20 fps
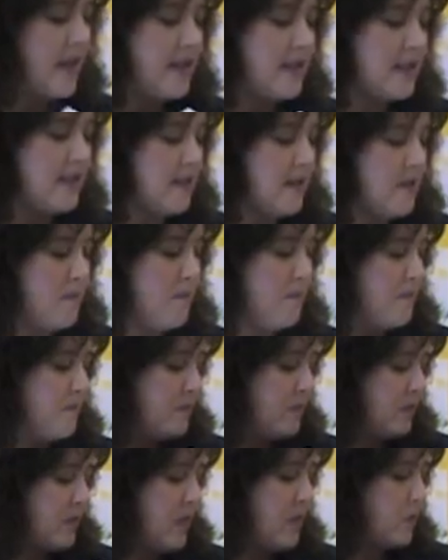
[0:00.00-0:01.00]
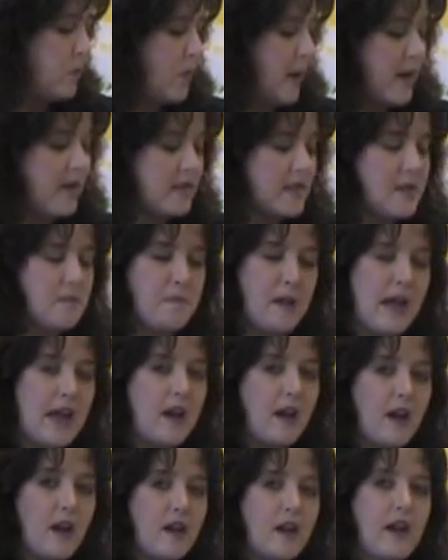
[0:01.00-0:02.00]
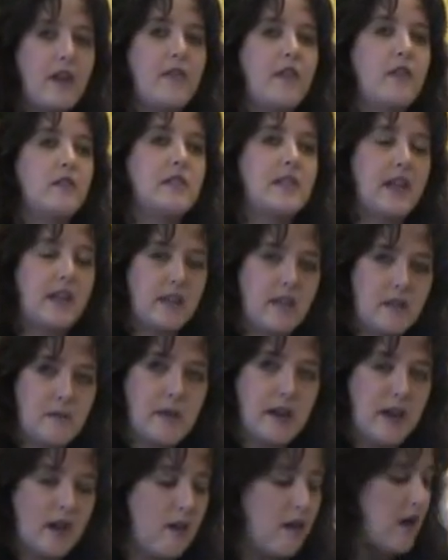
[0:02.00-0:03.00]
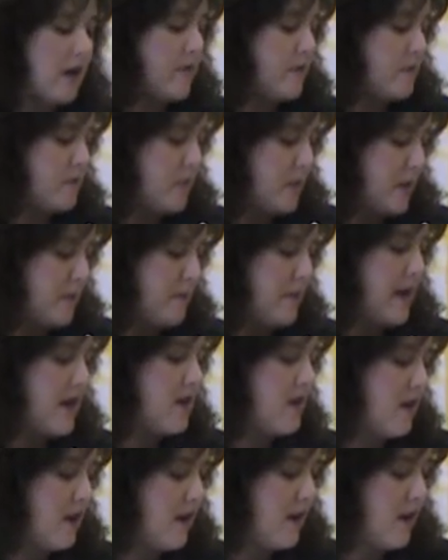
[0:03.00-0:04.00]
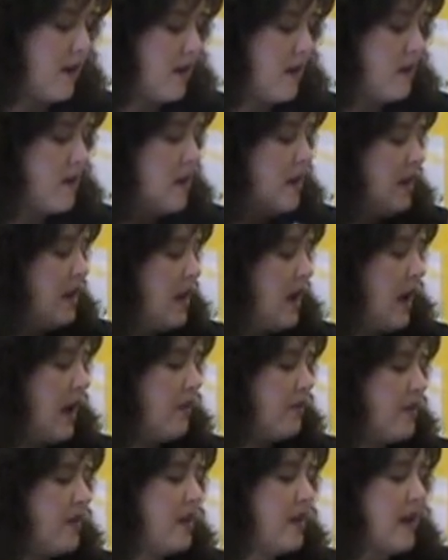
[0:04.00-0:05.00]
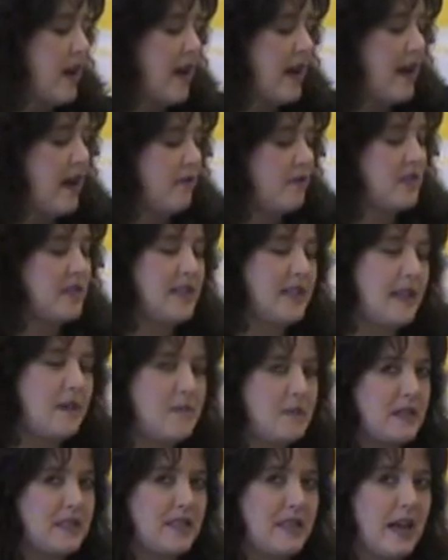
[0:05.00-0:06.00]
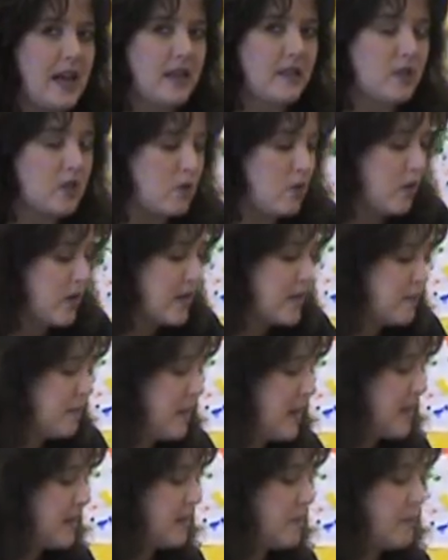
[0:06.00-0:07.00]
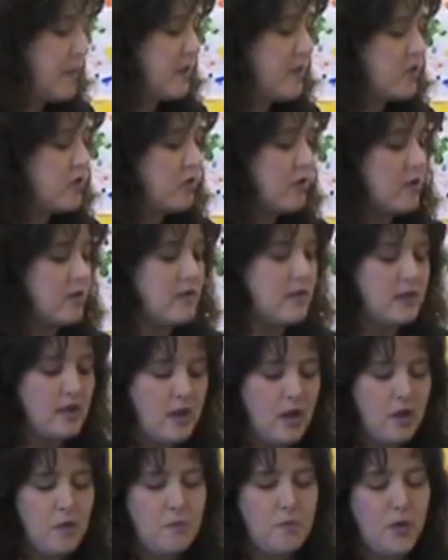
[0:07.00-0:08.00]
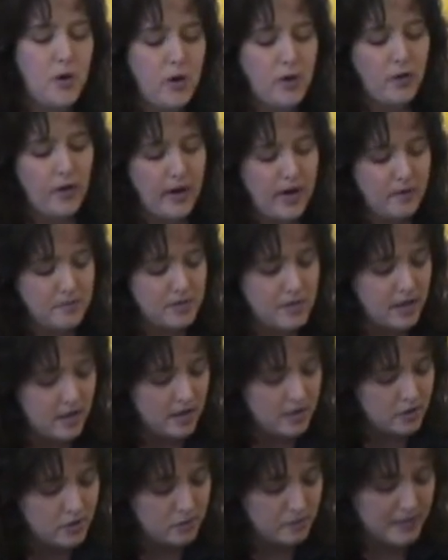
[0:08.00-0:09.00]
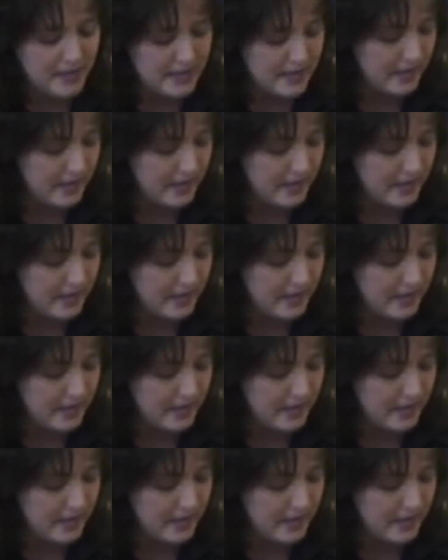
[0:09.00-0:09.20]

ask them, where's the bear? And they'll take the bear off and put it back on. And then I have the same exact corresponding pictures programmed onto my